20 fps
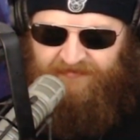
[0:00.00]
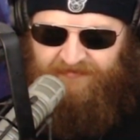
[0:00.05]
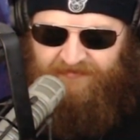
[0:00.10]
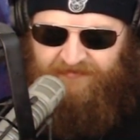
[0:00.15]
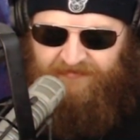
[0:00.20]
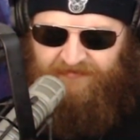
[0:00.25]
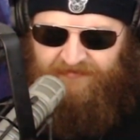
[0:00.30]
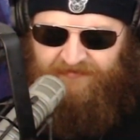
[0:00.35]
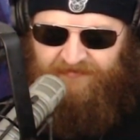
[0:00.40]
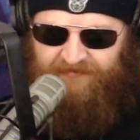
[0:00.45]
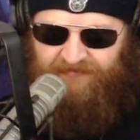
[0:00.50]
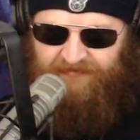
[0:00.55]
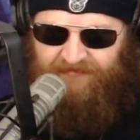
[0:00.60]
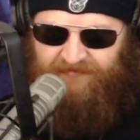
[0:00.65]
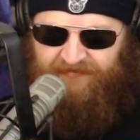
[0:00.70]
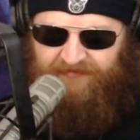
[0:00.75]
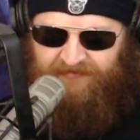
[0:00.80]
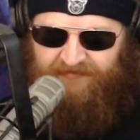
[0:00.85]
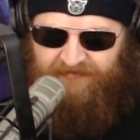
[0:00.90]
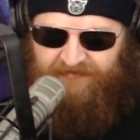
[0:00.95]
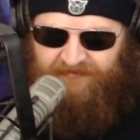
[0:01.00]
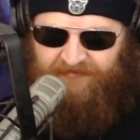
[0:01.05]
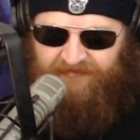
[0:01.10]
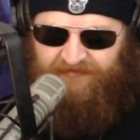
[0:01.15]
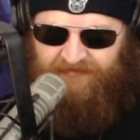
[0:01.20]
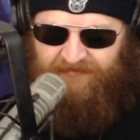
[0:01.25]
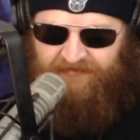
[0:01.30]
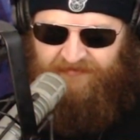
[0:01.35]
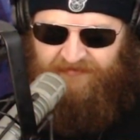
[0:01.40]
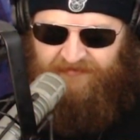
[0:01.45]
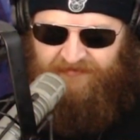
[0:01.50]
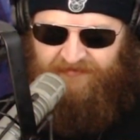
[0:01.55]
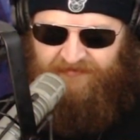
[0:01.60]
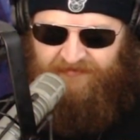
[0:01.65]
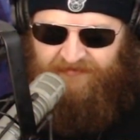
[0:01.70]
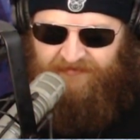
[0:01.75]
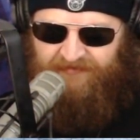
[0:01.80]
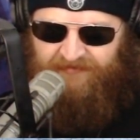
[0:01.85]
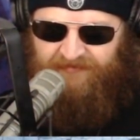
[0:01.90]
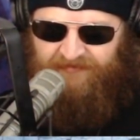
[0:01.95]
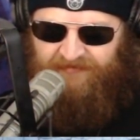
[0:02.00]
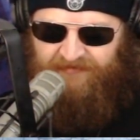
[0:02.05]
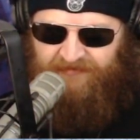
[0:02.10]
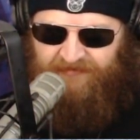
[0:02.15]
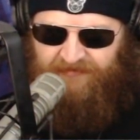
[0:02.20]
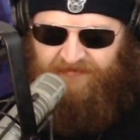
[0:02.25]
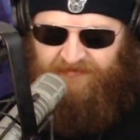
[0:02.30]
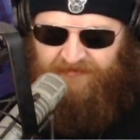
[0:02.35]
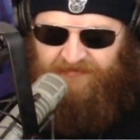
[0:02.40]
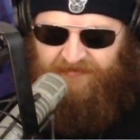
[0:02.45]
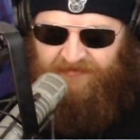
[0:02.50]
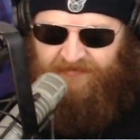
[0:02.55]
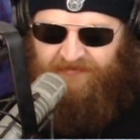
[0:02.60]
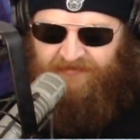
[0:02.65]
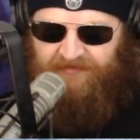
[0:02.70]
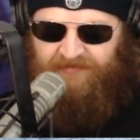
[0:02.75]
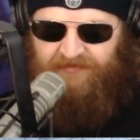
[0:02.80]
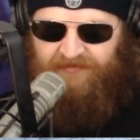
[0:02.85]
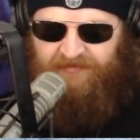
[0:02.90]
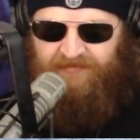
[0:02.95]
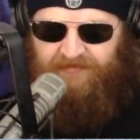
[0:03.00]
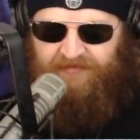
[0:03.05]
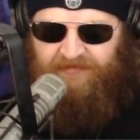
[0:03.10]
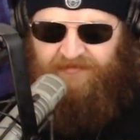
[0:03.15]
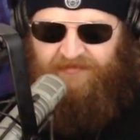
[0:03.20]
The person shown says nothing.